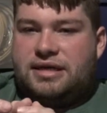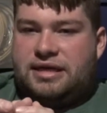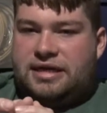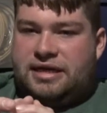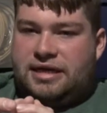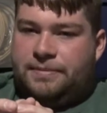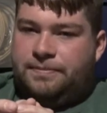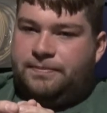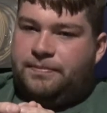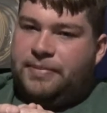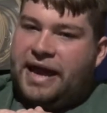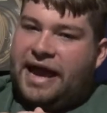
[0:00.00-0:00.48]

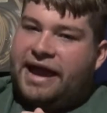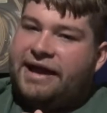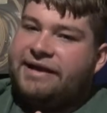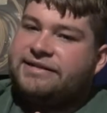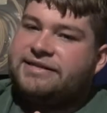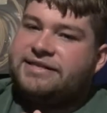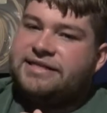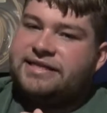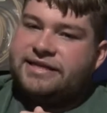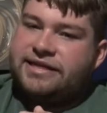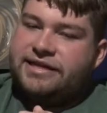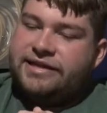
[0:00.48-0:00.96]

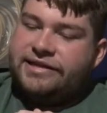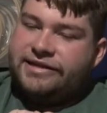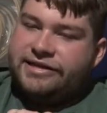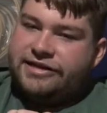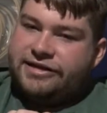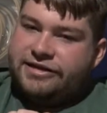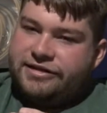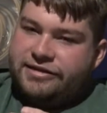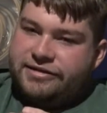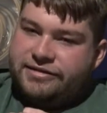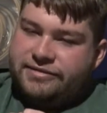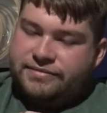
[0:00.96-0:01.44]
compact it a
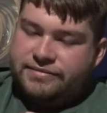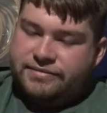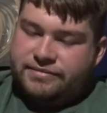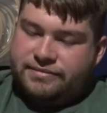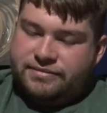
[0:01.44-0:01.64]
little.